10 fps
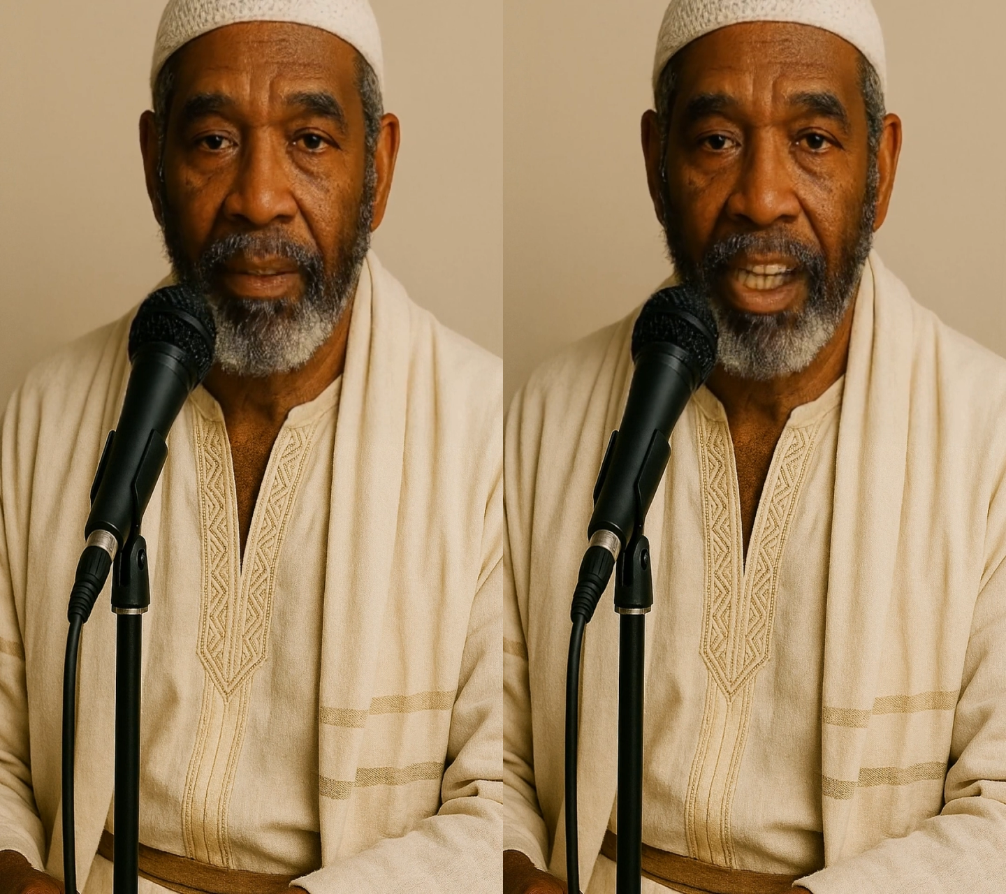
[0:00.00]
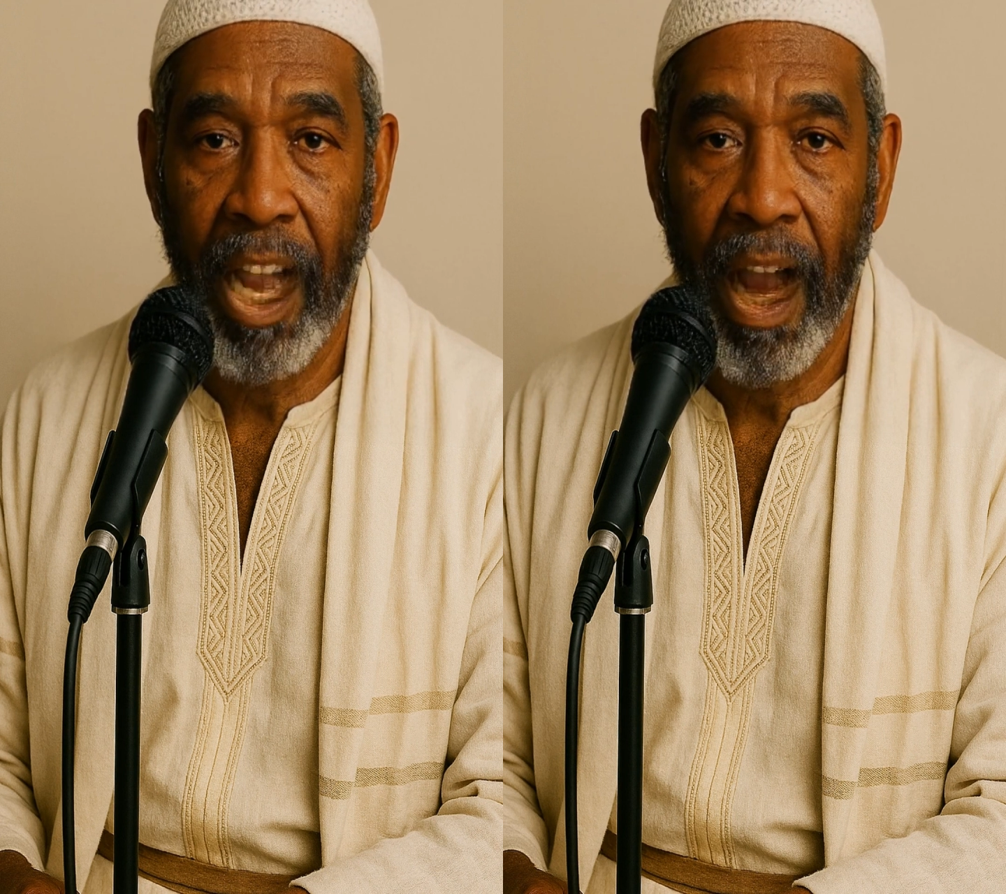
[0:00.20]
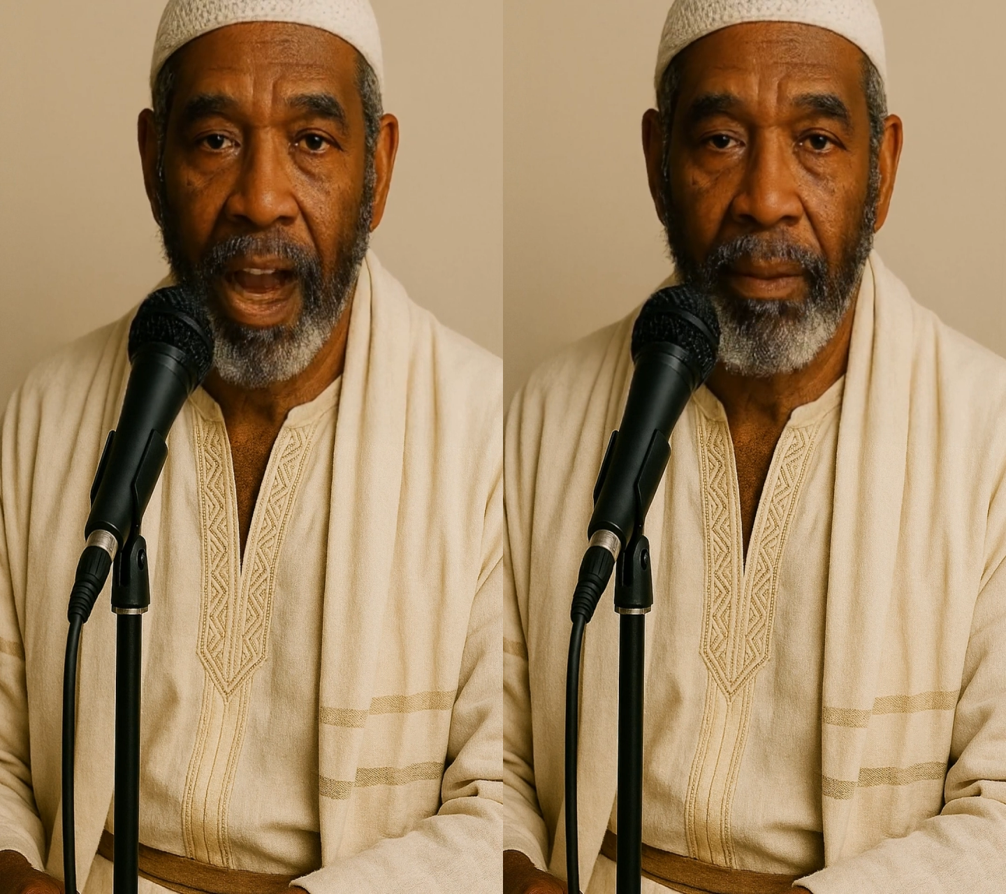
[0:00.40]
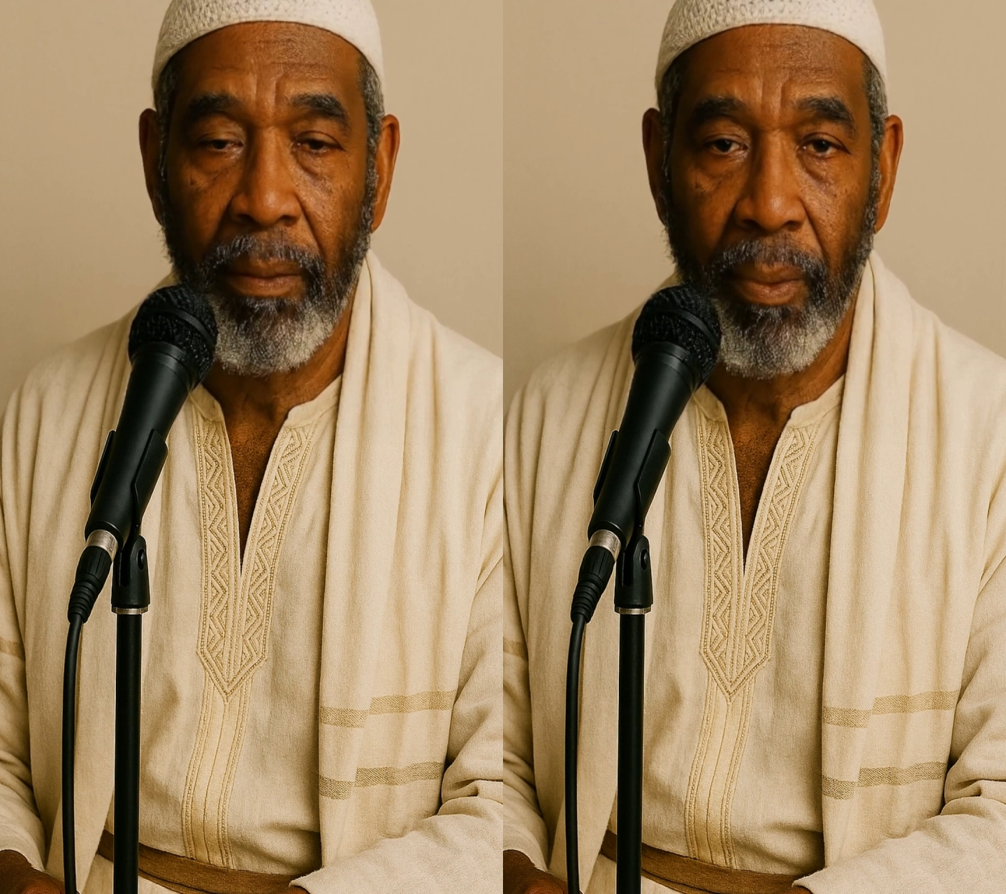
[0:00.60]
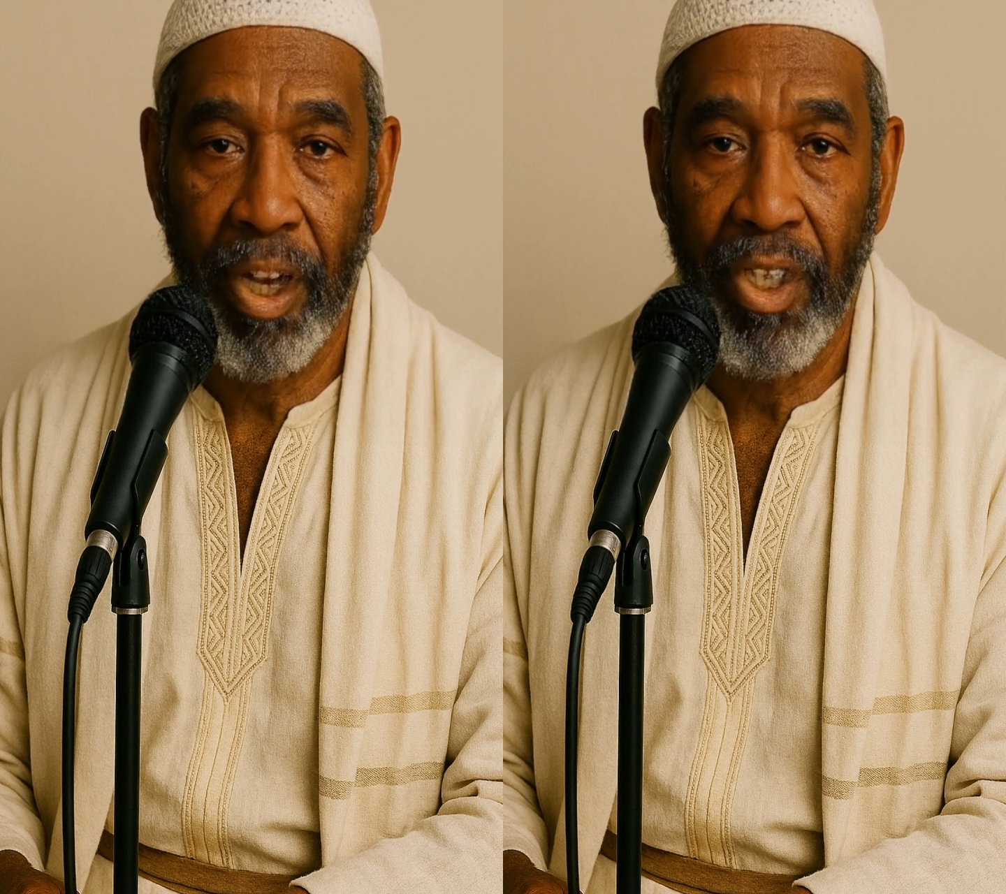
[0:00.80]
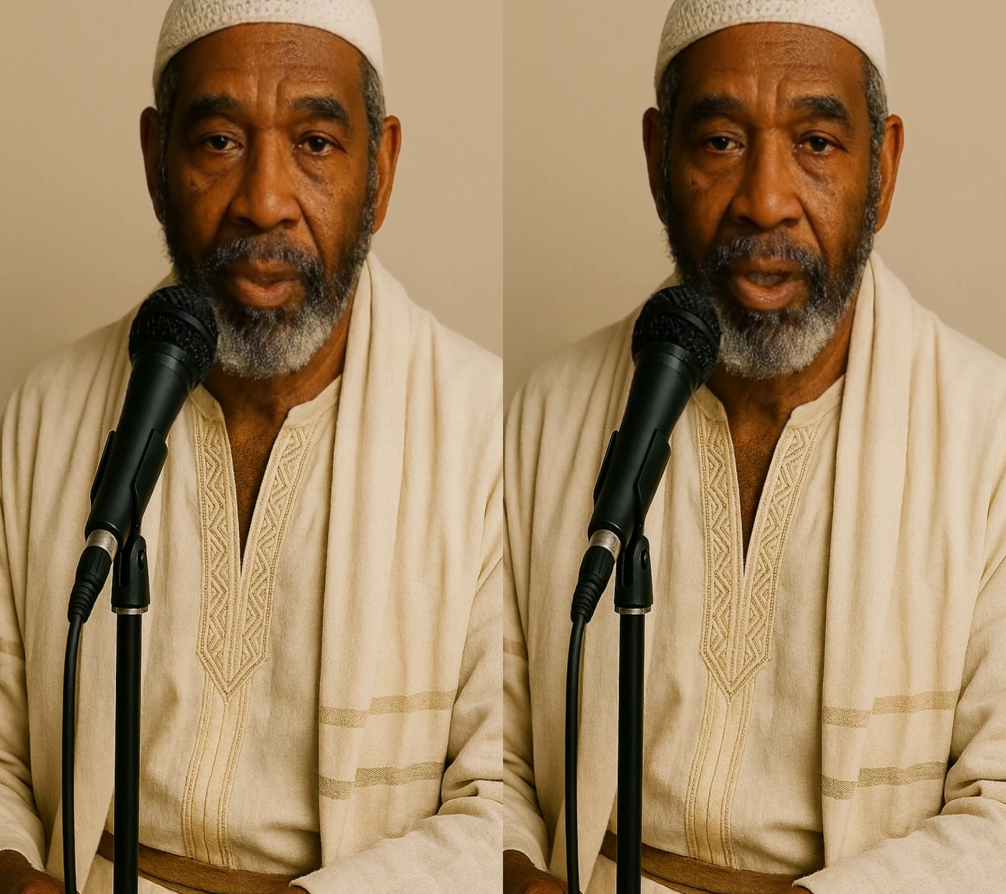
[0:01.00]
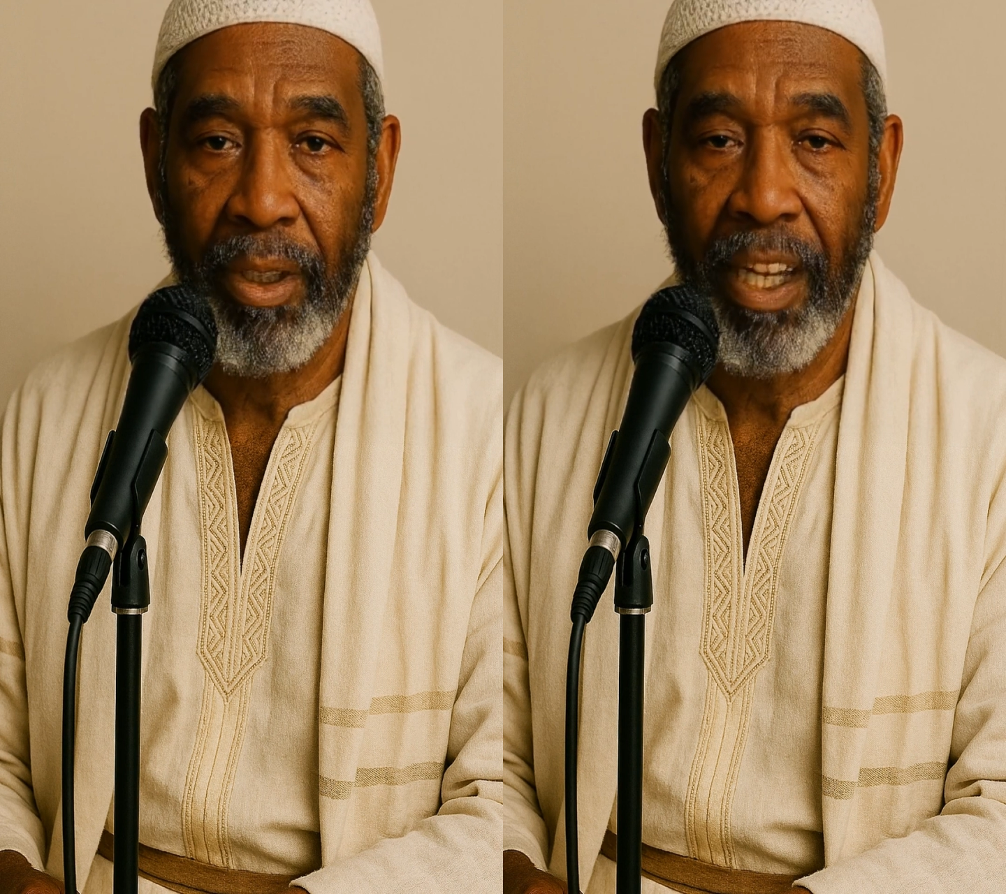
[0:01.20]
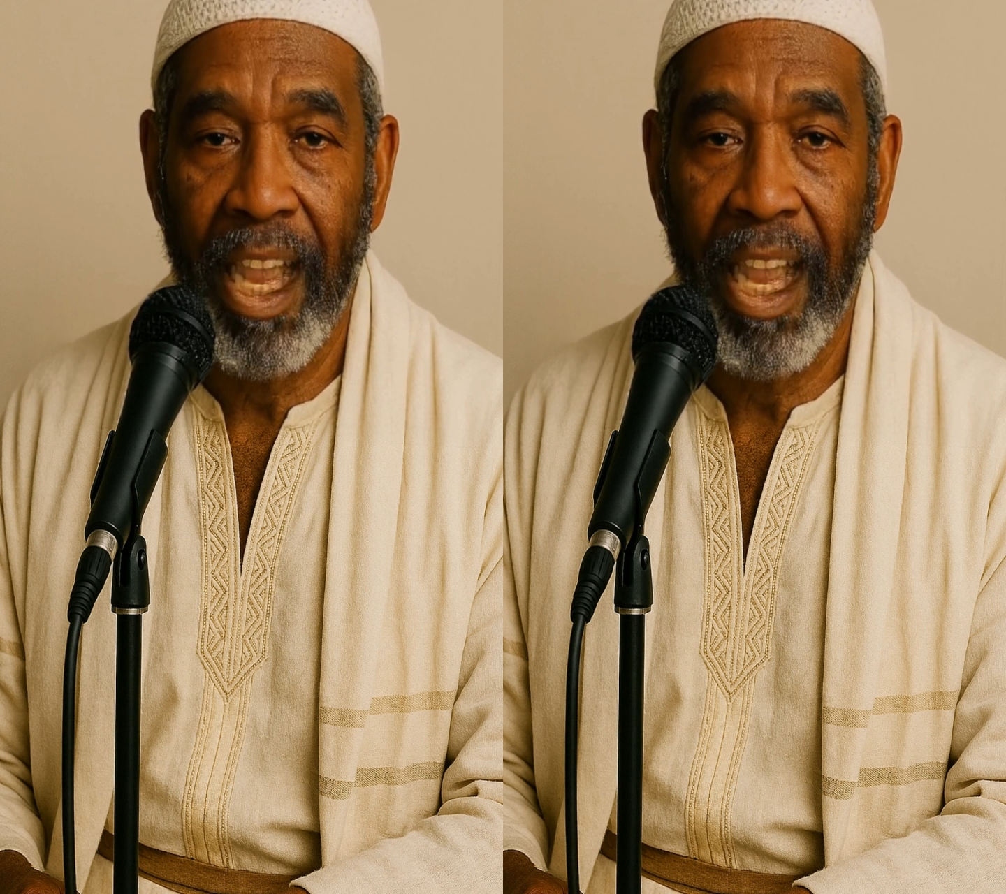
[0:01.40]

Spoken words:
Yah, rituals,